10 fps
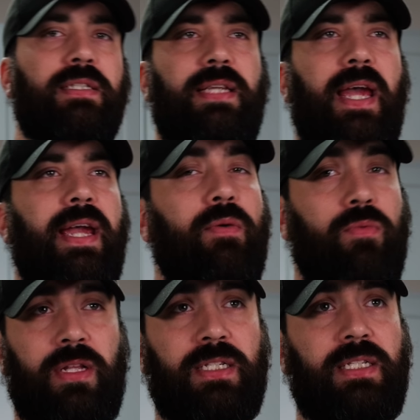a steak and
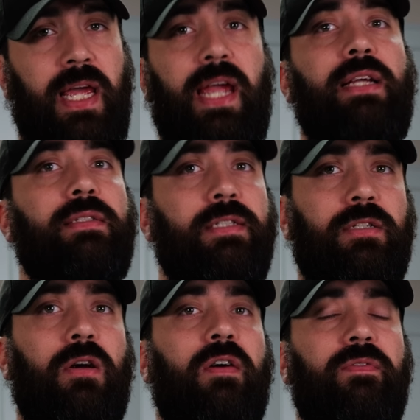when the steak is the
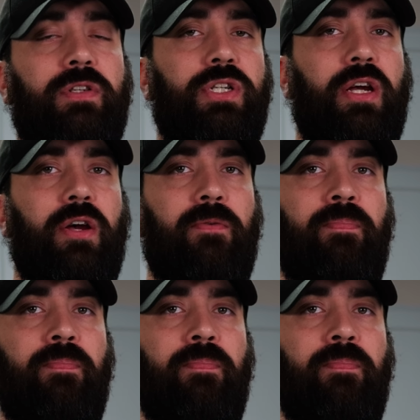star of the show,